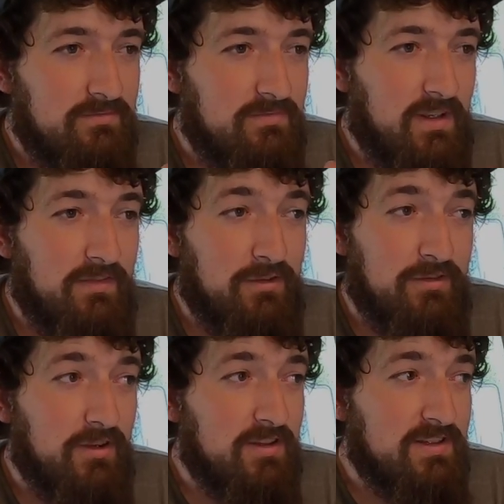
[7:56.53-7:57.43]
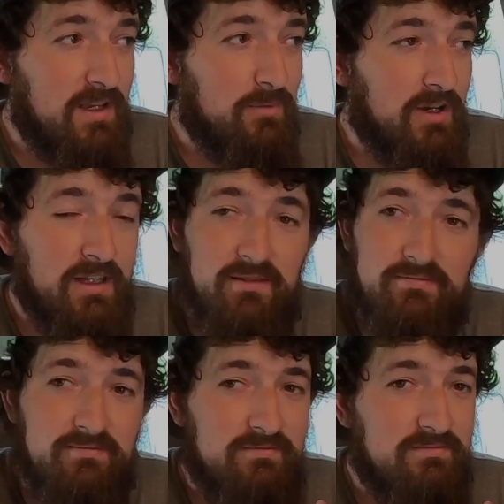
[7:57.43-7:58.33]
if you feel the same way,
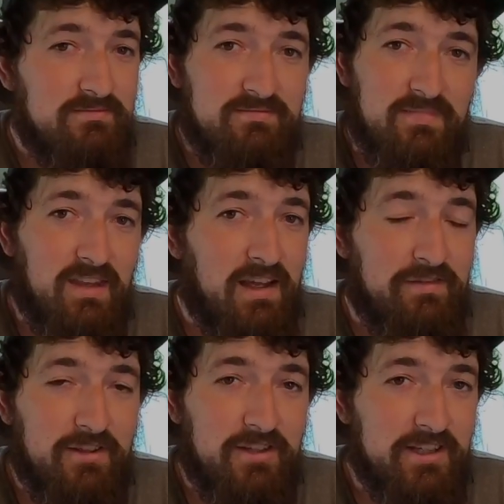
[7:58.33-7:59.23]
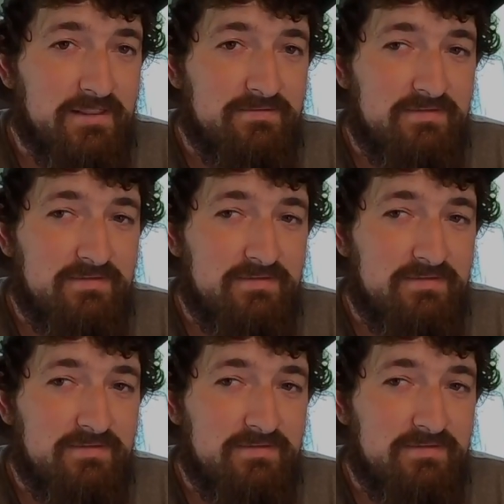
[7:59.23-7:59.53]
I feel you.